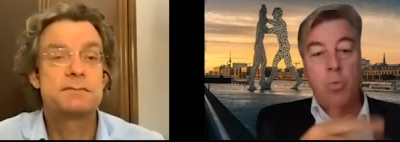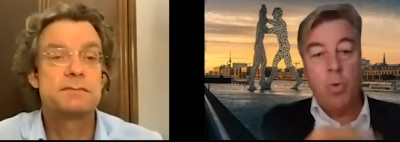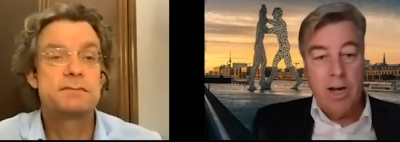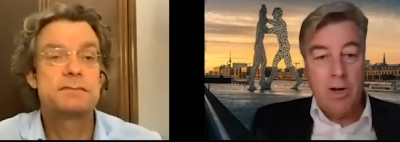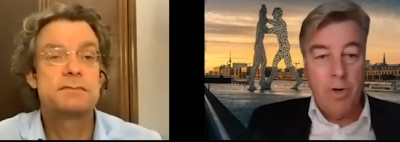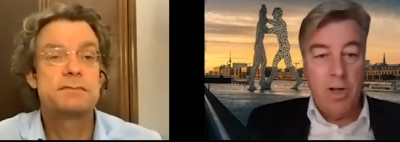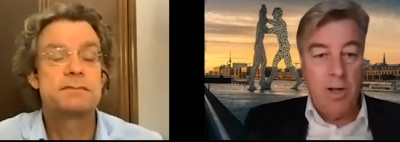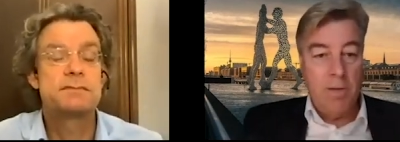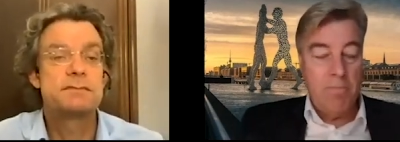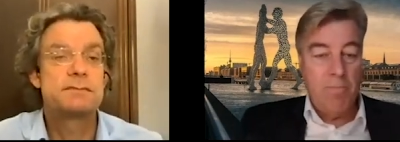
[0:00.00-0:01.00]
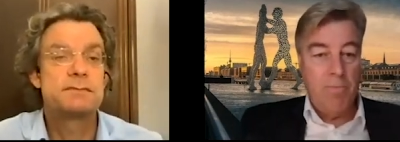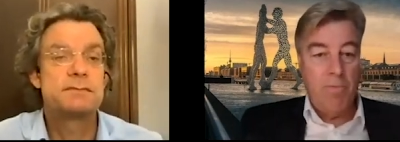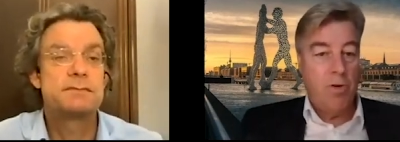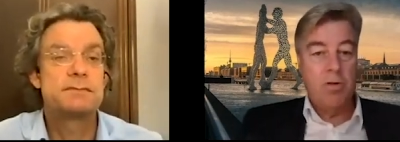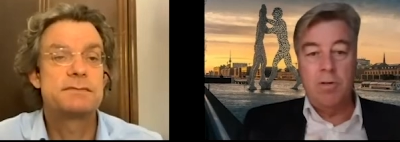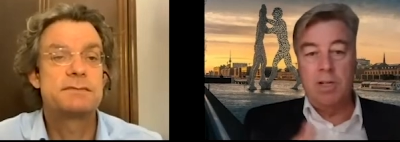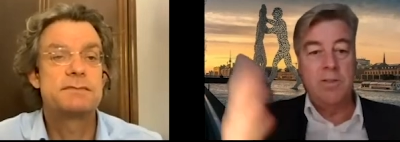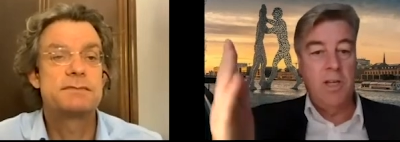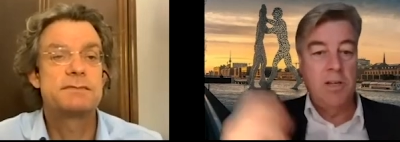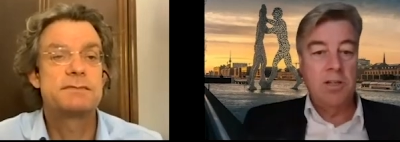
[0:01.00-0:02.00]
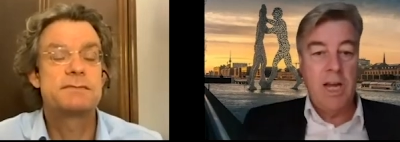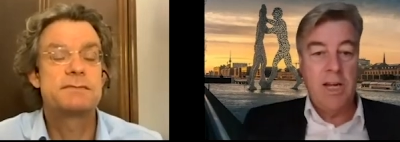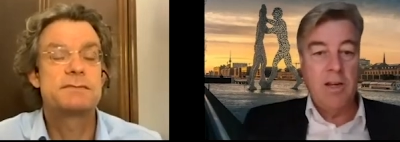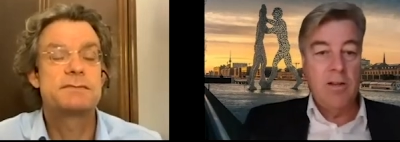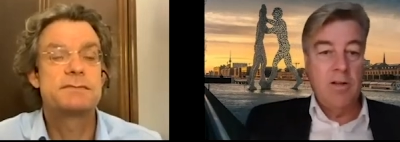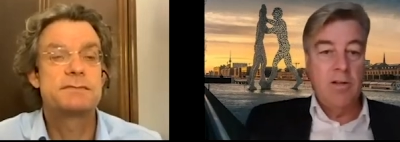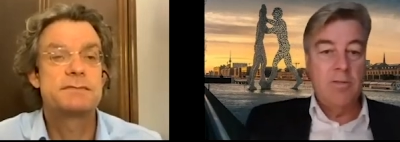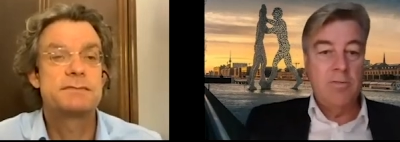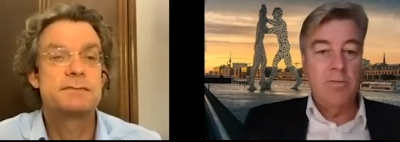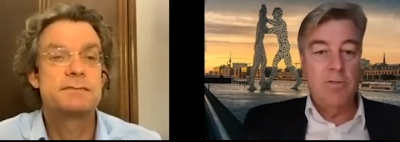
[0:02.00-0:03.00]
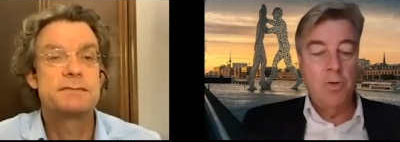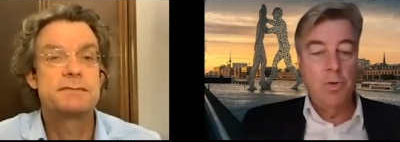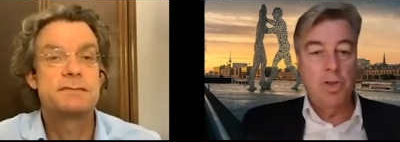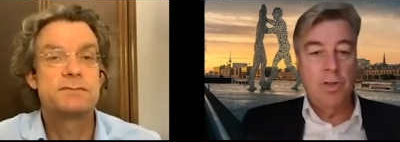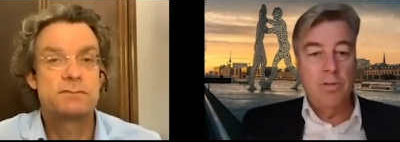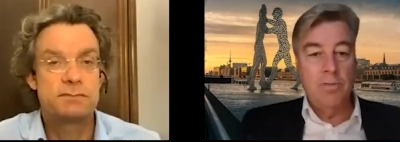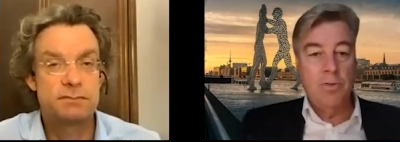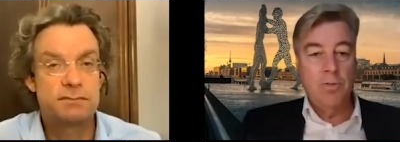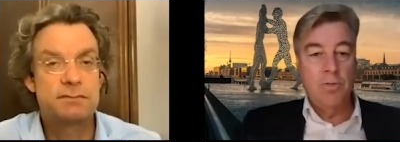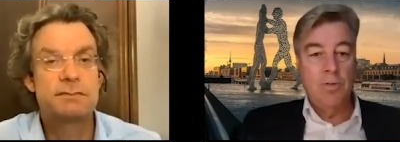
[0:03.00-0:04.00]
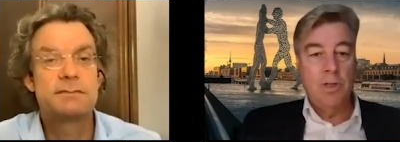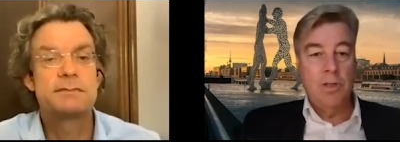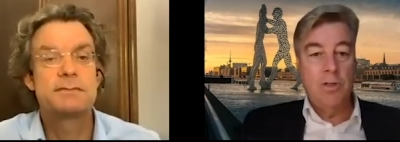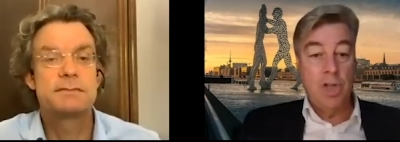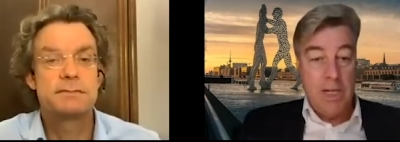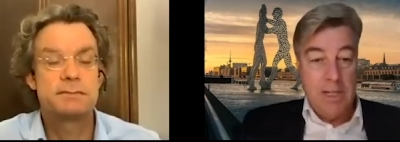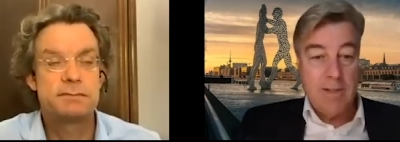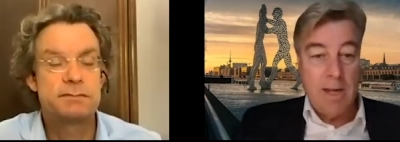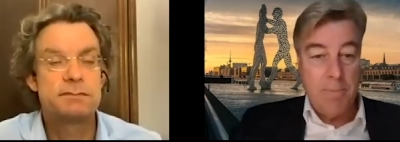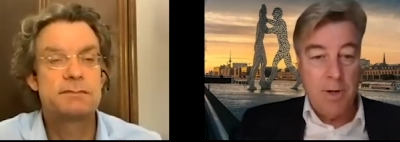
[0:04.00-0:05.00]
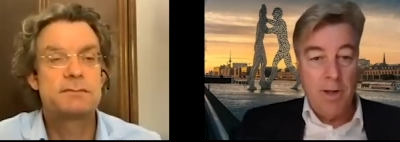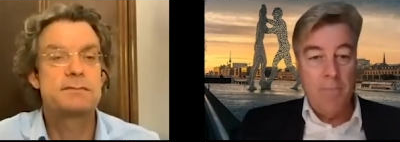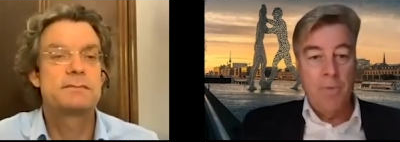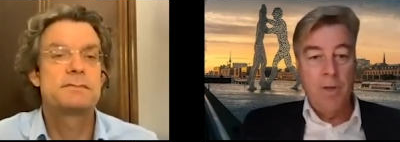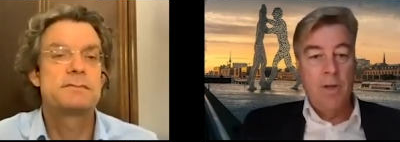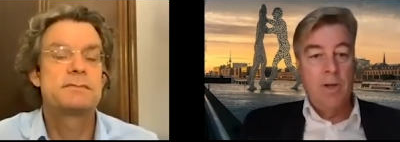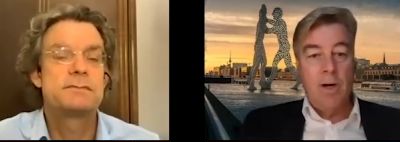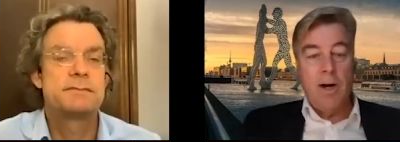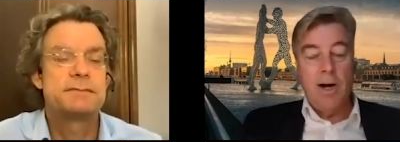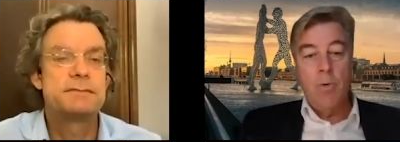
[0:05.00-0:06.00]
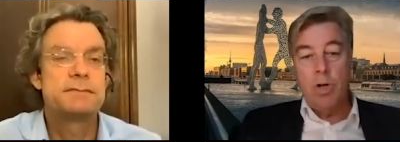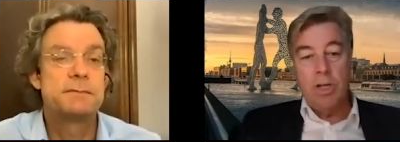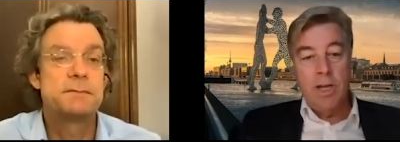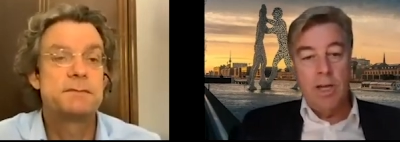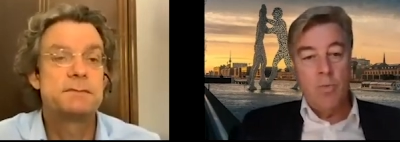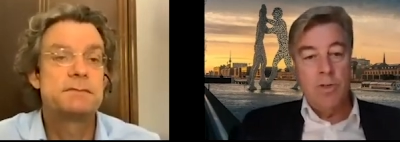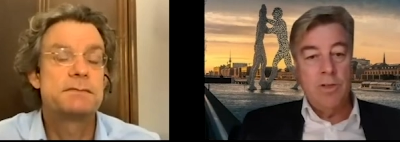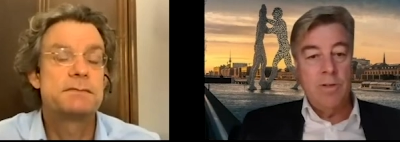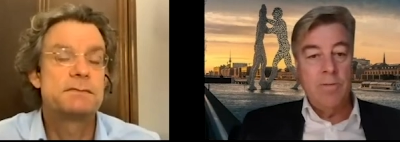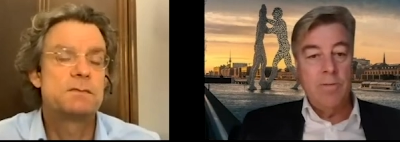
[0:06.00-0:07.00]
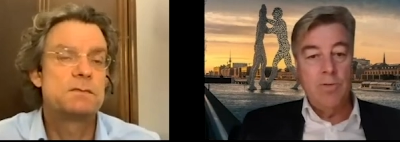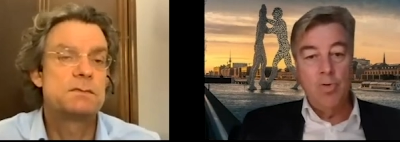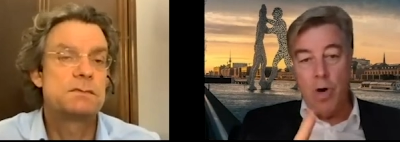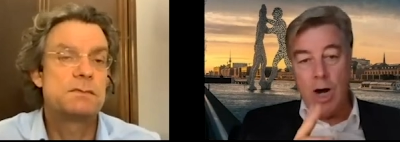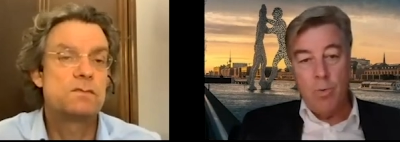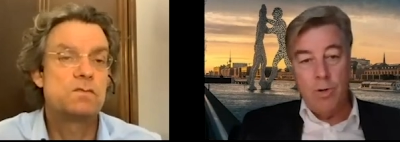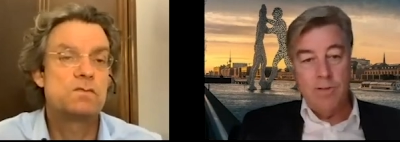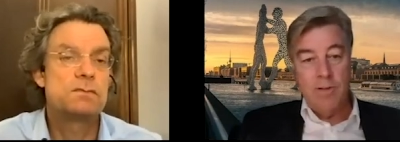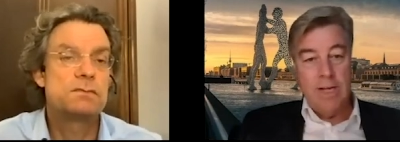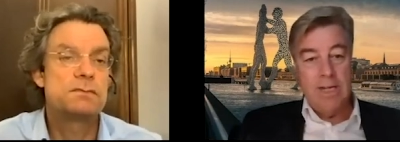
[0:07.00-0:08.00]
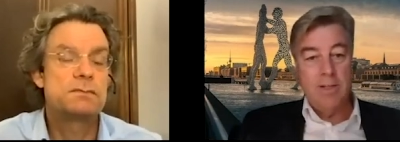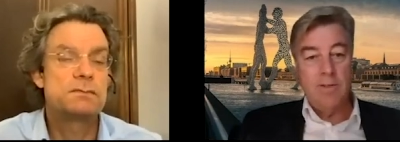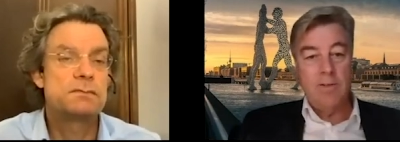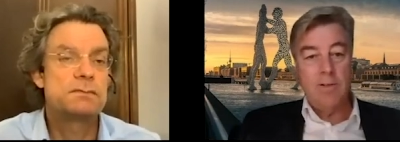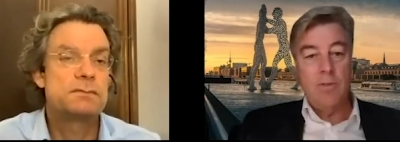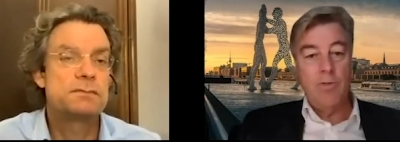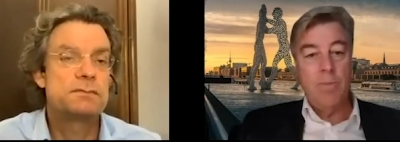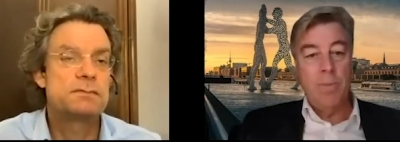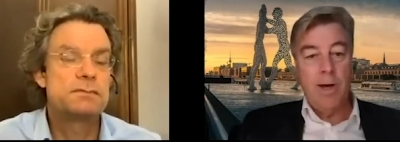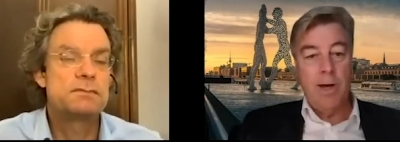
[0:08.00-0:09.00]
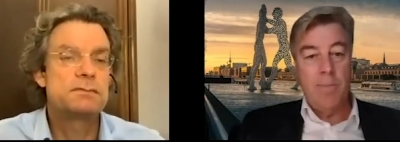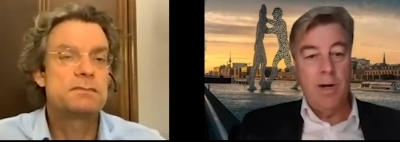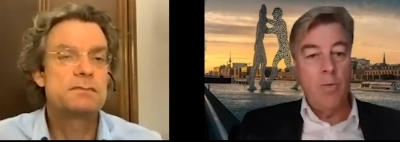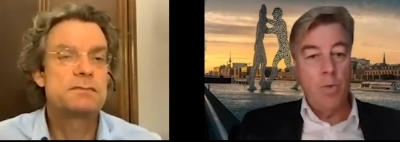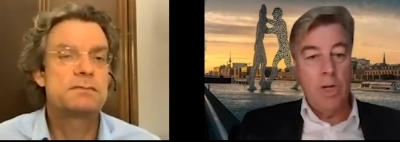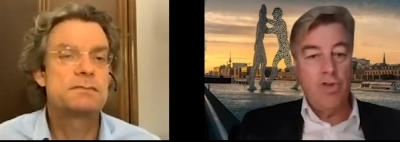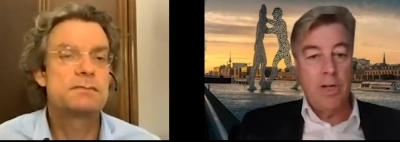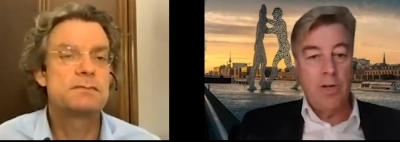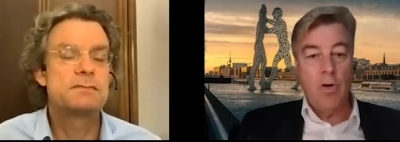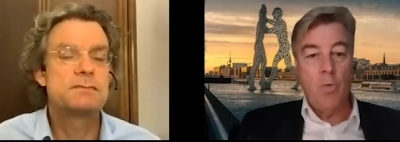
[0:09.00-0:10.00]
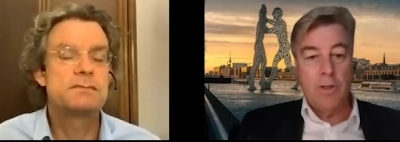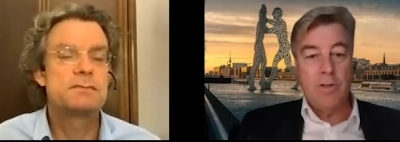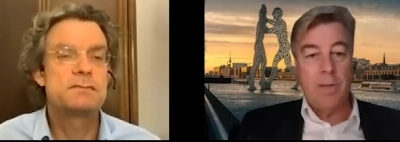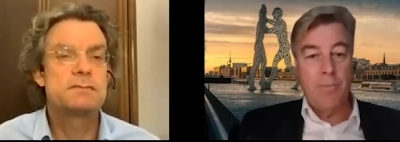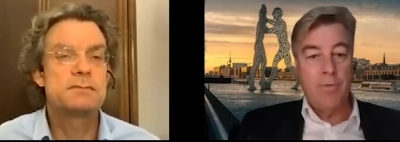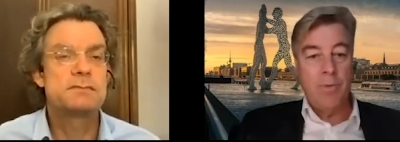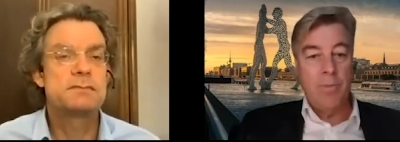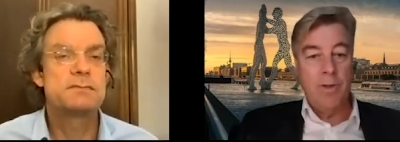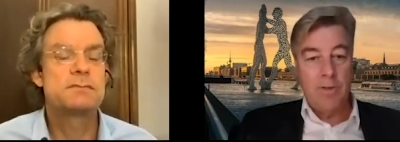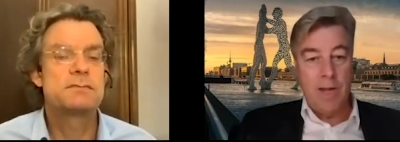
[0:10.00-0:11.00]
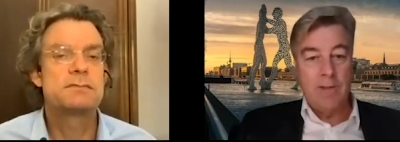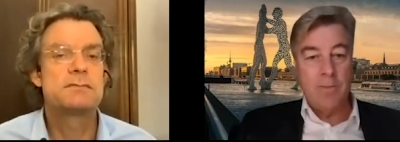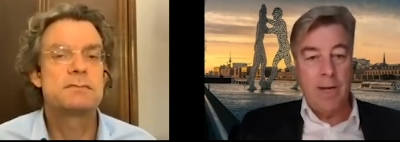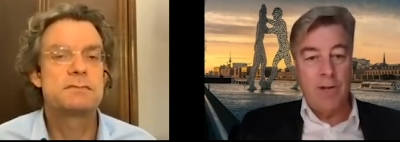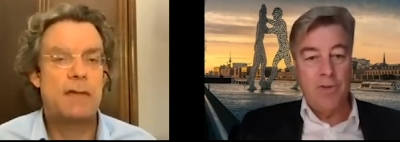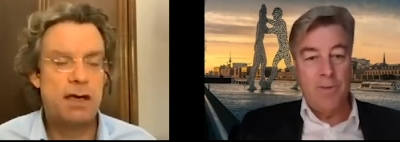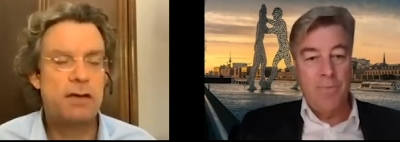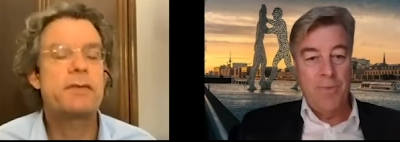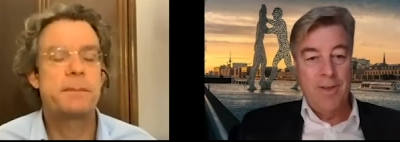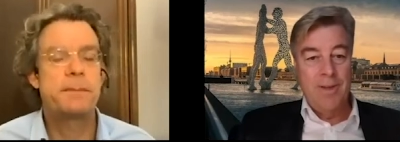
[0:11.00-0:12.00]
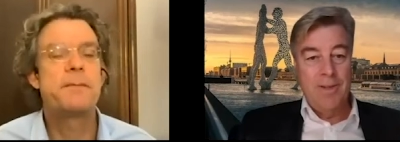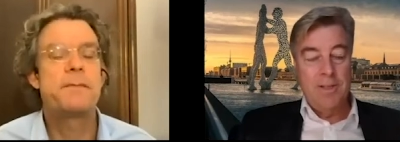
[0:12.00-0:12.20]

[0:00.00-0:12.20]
Speaker 1: inquiry for, let's say, a technical solution to a Chinese company, I will get within two hours latest a reply by WeChat or WhatsApp from the sales manager. Yes.